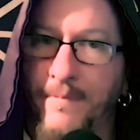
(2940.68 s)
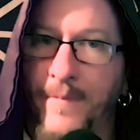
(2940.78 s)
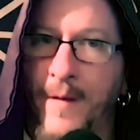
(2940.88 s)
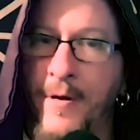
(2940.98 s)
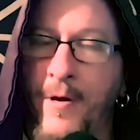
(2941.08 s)

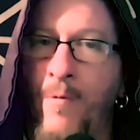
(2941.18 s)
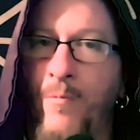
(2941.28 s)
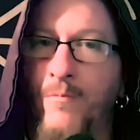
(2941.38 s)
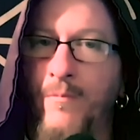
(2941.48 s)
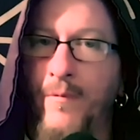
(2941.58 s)
Let me know
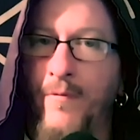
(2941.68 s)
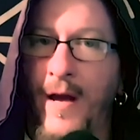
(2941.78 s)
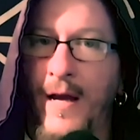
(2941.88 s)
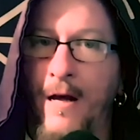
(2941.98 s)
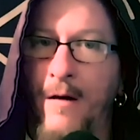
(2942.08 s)
if
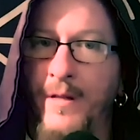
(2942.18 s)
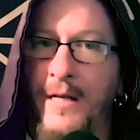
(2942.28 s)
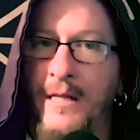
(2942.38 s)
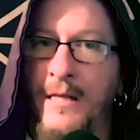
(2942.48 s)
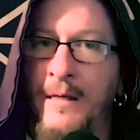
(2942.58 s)
I can help with
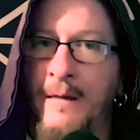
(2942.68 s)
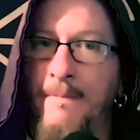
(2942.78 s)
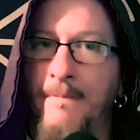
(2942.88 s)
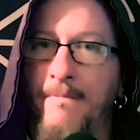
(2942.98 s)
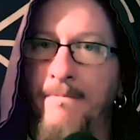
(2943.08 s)
anything,
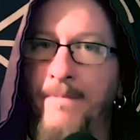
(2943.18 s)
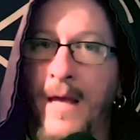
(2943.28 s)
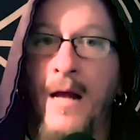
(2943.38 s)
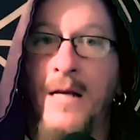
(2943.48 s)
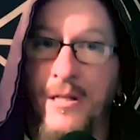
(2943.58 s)

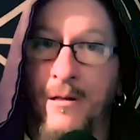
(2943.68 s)
and I still